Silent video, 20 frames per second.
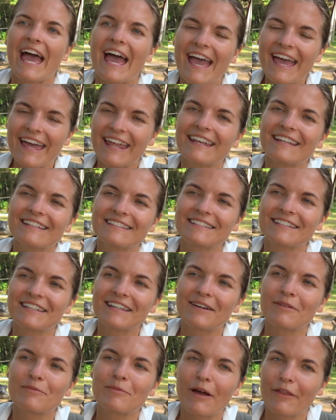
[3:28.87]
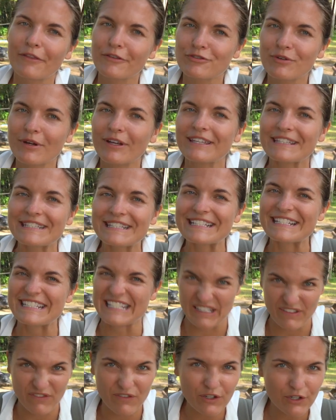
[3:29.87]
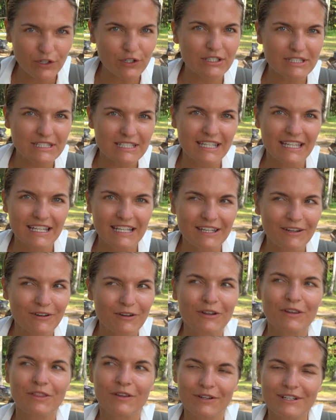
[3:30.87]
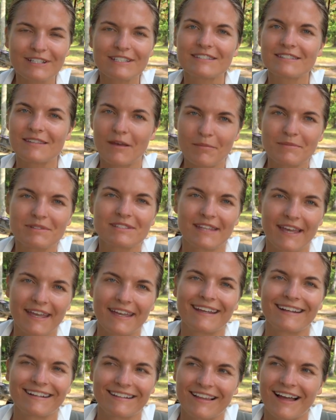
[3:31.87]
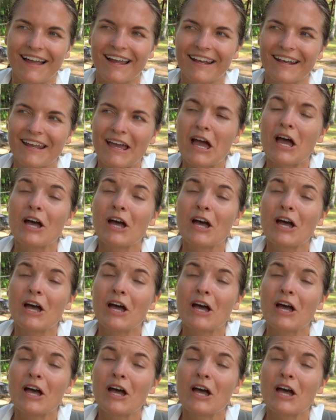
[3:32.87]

And while the trail isn't difficult to get here, there is some slight incline.